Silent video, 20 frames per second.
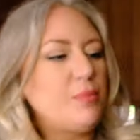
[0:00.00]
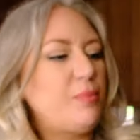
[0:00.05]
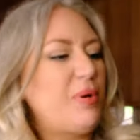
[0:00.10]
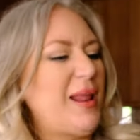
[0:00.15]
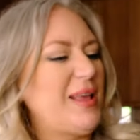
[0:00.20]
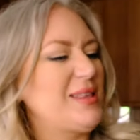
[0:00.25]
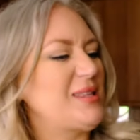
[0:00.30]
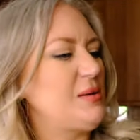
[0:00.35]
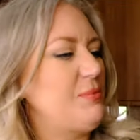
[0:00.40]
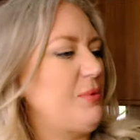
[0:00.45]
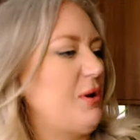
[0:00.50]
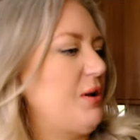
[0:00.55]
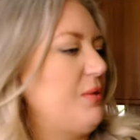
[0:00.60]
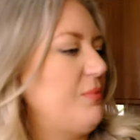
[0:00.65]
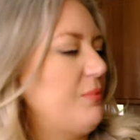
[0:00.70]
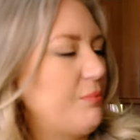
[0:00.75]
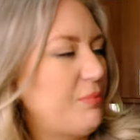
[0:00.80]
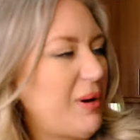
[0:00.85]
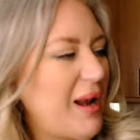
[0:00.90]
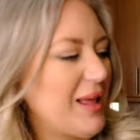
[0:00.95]
the
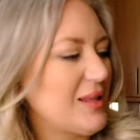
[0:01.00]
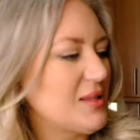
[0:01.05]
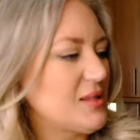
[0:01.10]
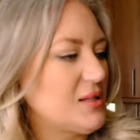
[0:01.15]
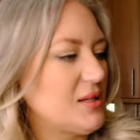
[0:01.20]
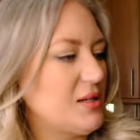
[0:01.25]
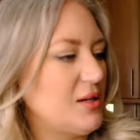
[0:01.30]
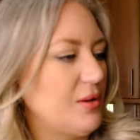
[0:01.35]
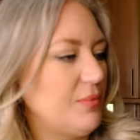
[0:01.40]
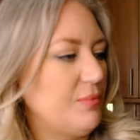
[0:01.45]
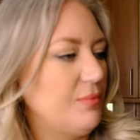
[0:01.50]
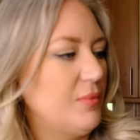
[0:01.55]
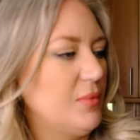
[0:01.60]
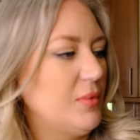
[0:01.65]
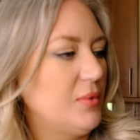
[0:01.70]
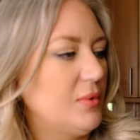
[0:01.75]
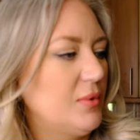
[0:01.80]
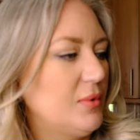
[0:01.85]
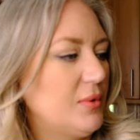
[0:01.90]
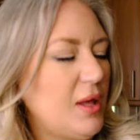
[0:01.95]
platinum.
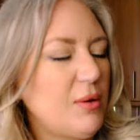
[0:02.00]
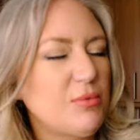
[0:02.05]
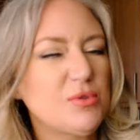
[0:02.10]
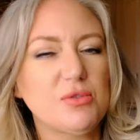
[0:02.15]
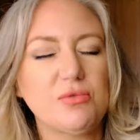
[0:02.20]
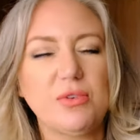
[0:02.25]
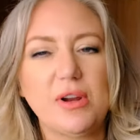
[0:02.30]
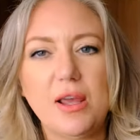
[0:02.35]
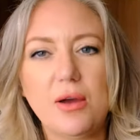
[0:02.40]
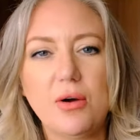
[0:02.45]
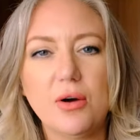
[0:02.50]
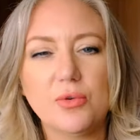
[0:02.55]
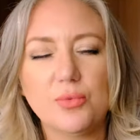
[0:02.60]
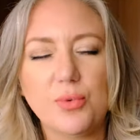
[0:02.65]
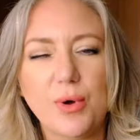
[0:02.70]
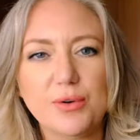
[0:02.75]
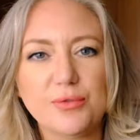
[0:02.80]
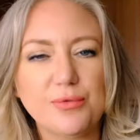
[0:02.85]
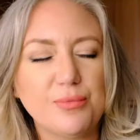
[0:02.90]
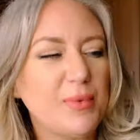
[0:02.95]
That was a really hard
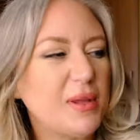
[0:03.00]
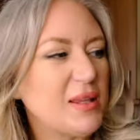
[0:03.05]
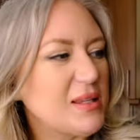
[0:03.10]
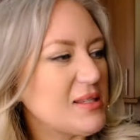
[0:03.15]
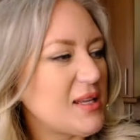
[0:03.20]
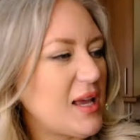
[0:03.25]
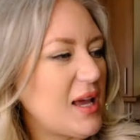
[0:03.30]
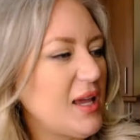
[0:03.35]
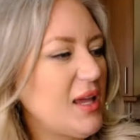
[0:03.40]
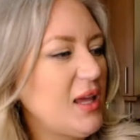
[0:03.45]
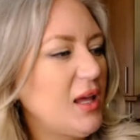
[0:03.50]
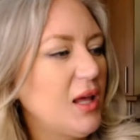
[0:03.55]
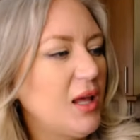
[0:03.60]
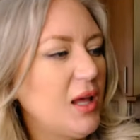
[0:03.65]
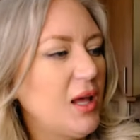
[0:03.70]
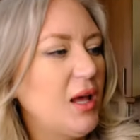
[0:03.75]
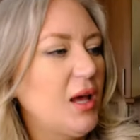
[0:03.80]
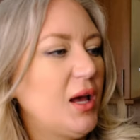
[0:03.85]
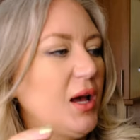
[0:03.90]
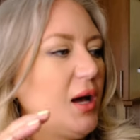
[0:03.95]
word for me to say.
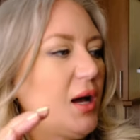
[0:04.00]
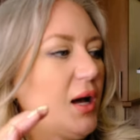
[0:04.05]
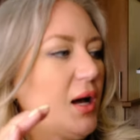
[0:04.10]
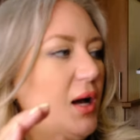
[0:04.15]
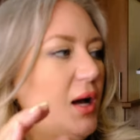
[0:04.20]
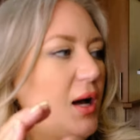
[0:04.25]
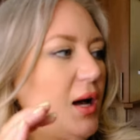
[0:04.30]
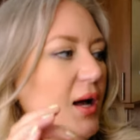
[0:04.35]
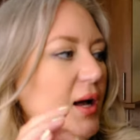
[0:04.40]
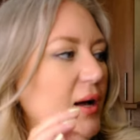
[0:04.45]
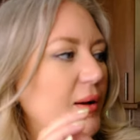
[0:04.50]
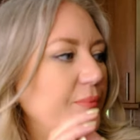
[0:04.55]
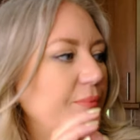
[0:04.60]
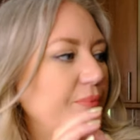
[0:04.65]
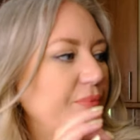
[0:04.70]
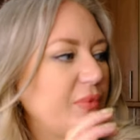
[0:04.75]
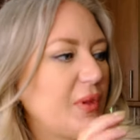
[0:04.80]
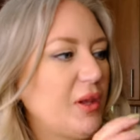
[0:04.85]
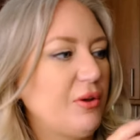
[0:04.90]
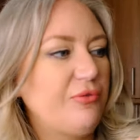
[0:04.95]

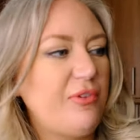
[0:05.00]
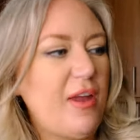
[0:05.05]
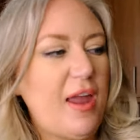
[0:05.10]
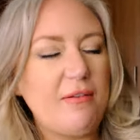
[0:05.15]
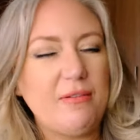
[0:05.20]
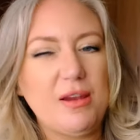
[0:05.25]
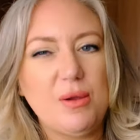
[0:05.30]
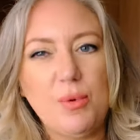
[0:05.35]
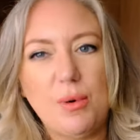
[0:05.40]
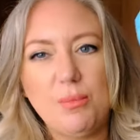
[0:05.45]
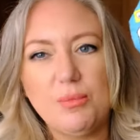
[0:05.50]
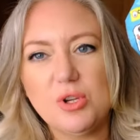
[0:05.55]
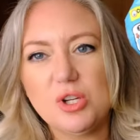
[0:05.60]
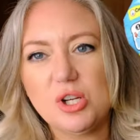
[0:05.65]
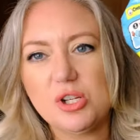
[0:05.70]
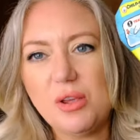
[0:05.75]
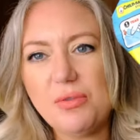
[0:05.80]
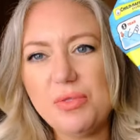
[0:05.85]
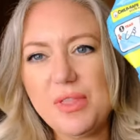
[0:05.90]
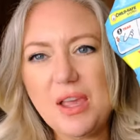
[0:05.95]
Fairy one, which I
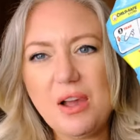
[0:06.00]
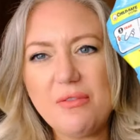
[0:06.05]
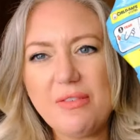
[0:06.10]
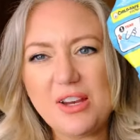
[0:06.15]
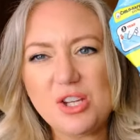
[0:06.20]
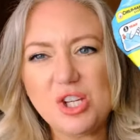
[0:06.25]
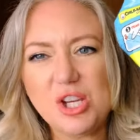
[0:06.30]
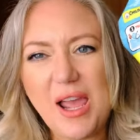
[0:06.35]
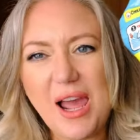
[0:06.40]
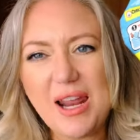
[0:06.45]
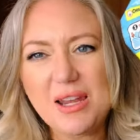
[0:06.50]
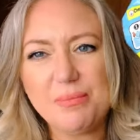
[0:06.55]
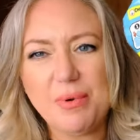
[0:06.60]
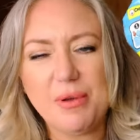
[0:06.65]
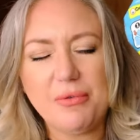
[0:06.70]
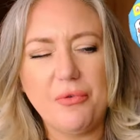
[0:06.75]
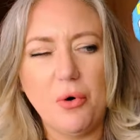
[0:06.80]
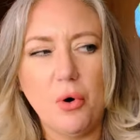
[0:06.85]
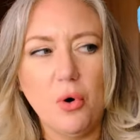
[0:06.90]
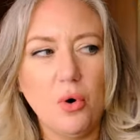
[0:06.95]
don't think I've actually had
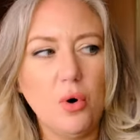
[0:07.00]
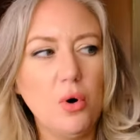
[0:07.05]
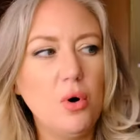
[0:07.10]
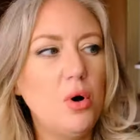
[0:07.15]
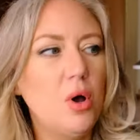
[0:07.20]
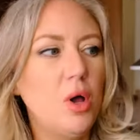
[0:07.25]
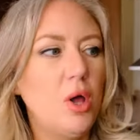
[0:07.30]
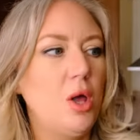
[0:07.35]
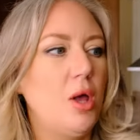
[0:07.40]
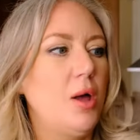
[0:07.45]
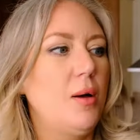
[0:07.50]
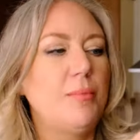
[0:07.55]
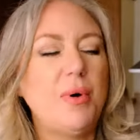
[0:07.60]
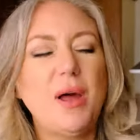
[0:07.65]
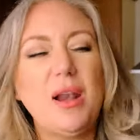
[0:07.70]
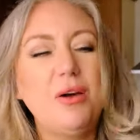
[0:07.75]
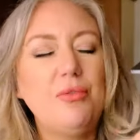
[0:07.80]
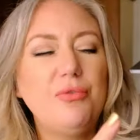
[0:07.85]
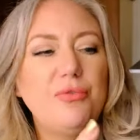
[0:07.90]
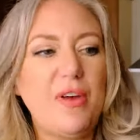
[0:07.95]
before. But
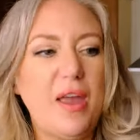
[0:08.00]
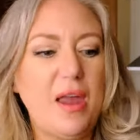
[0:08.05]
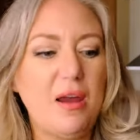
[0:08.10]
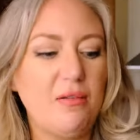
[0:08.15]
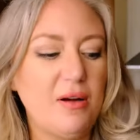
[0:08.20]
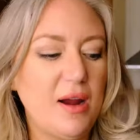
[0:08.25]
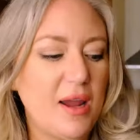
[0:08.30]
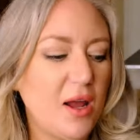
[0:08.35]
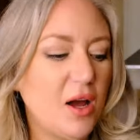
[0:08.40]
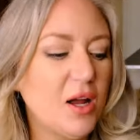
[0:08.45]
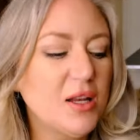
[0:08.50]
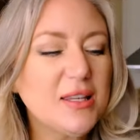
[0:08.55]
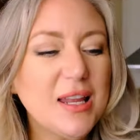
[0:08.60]
I love fairy. I